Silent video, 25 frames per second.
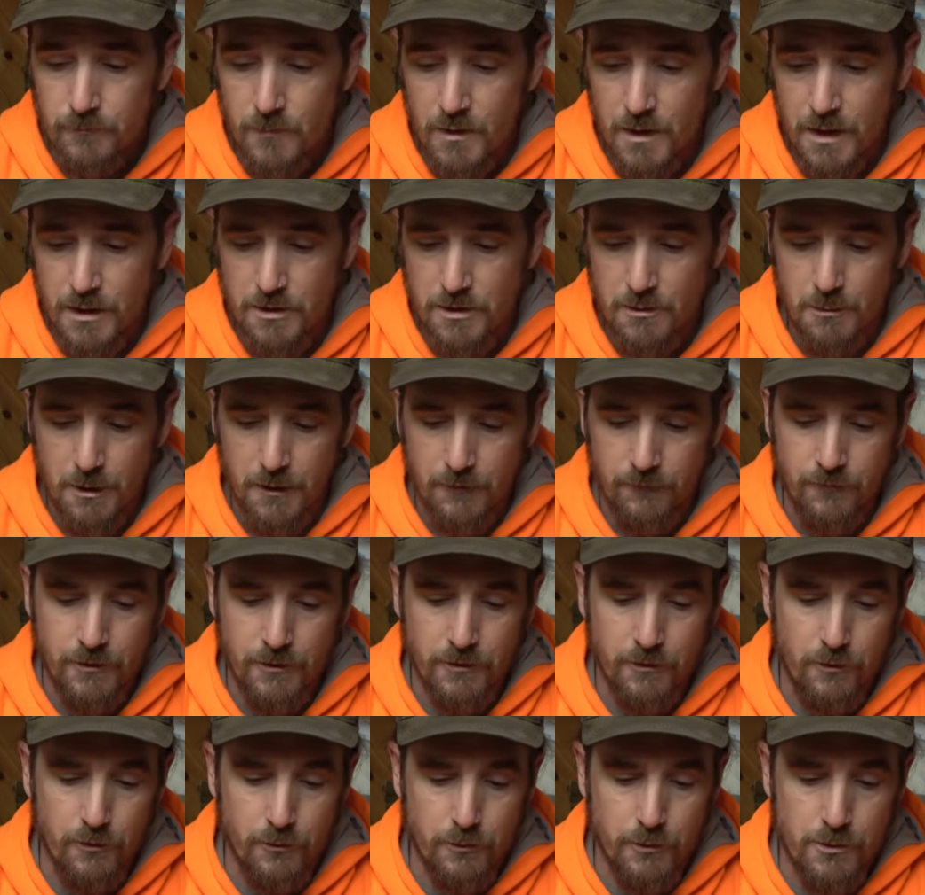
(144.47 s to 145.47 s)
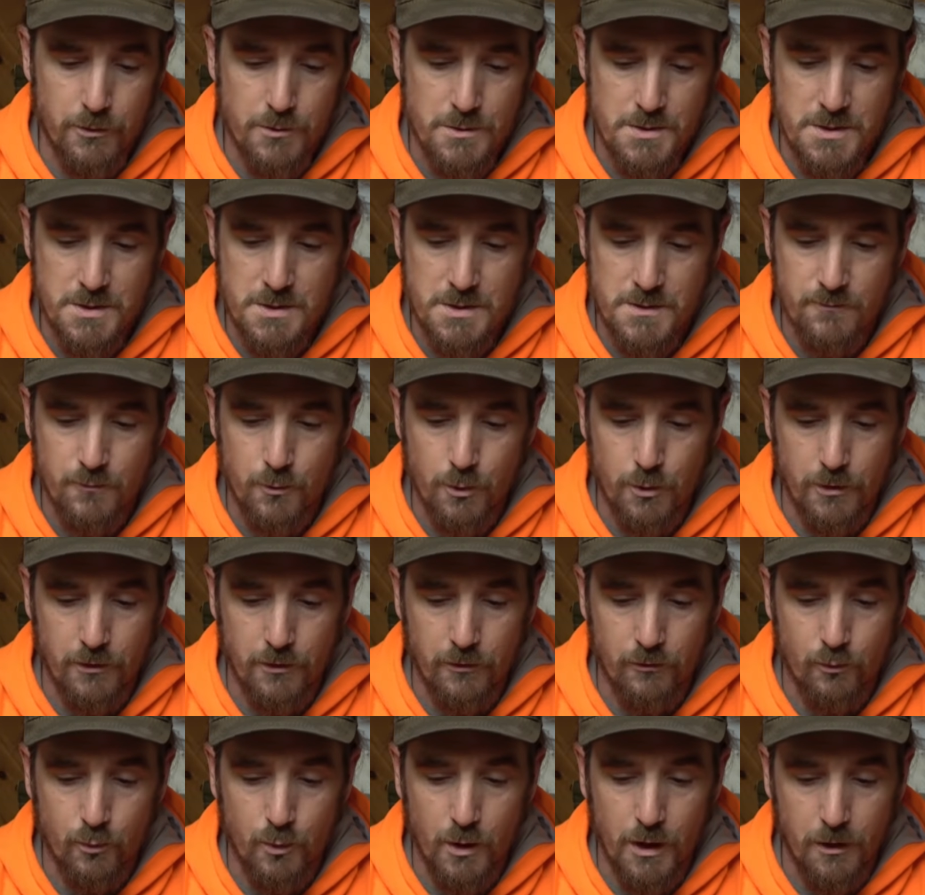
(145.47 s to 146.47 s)
And you might find other uses for it
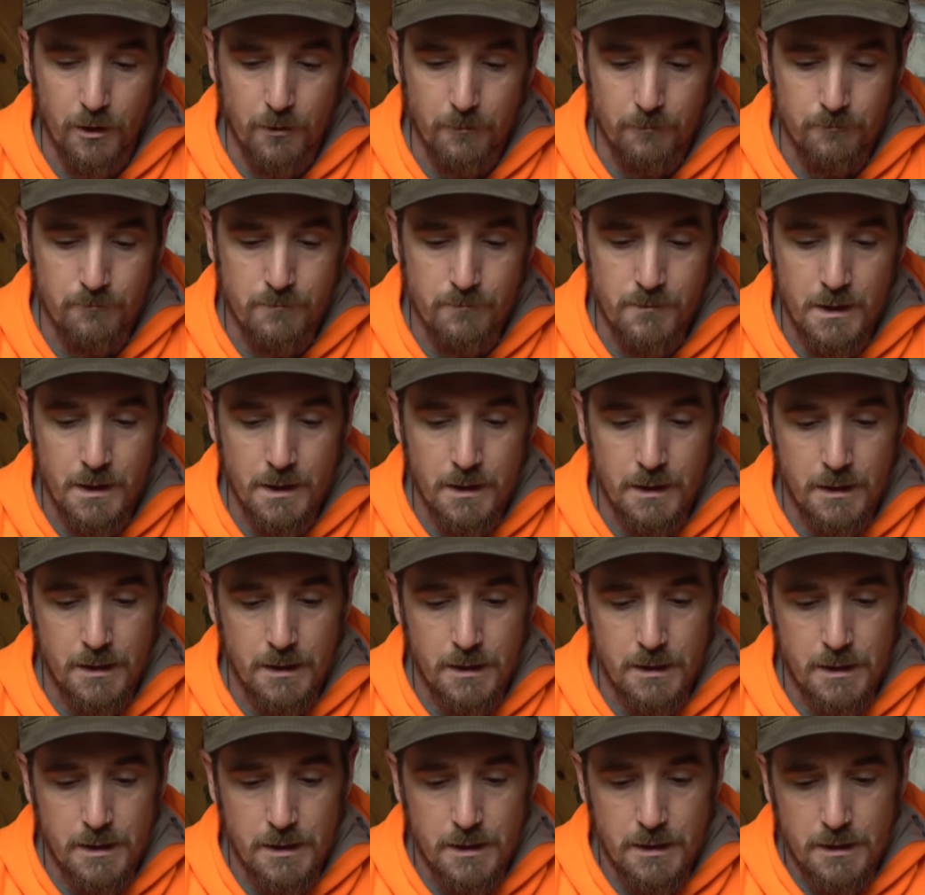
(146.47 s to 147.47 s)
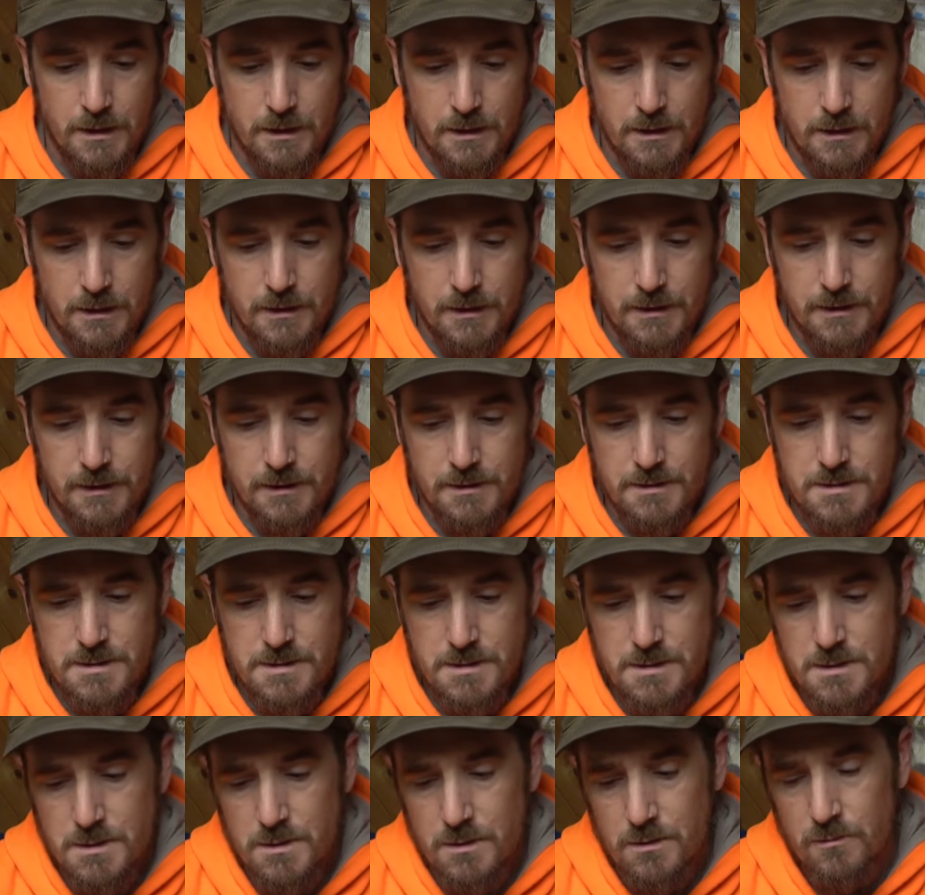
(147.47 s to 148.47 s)
as well.
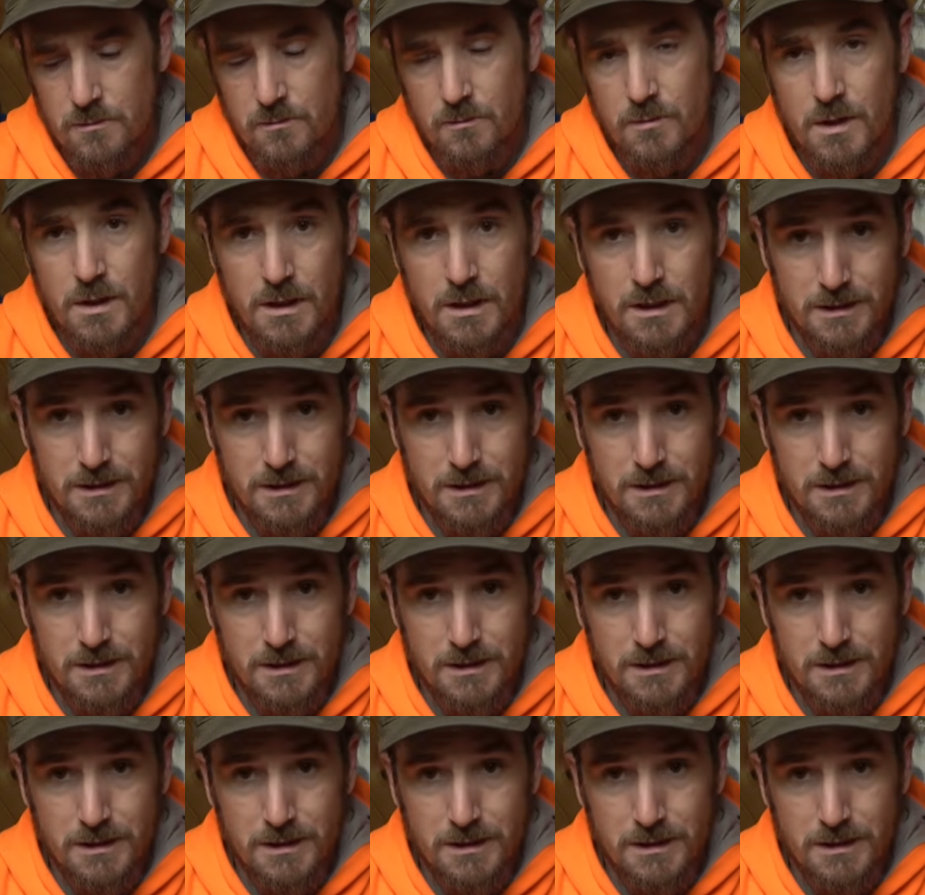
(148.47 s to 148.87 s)
It's a